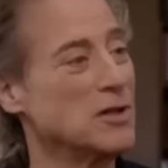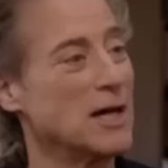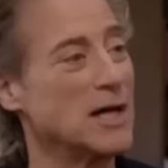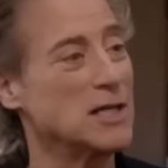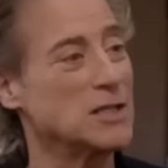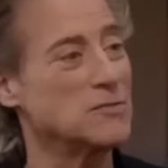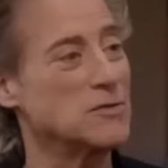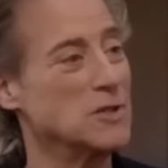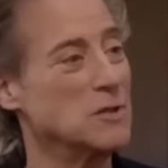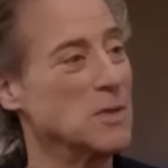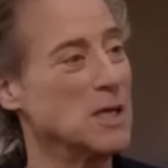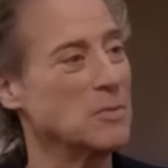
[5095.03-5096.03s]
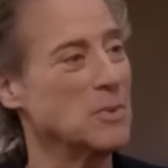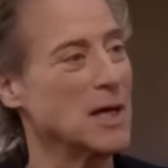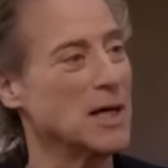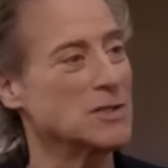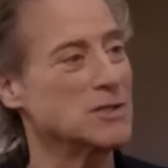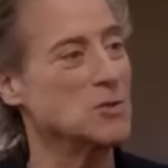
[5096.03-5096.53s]
there, I asked for your mink
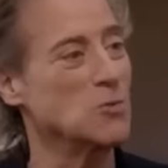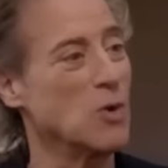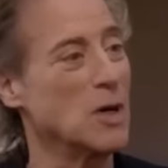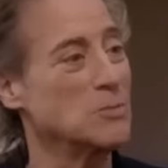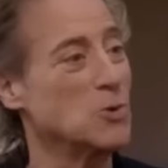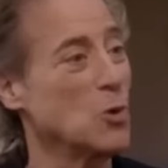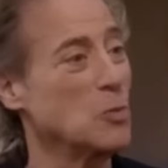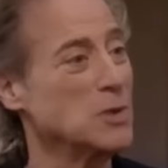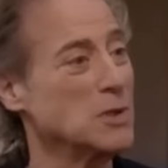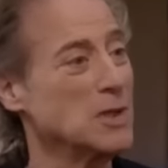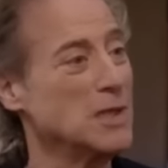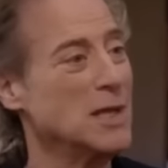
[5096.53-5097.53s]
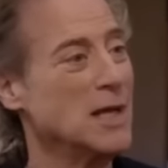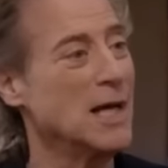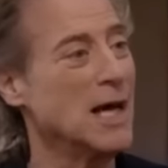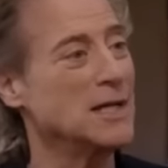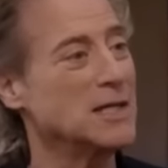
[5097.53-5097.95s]
back, she wept openly.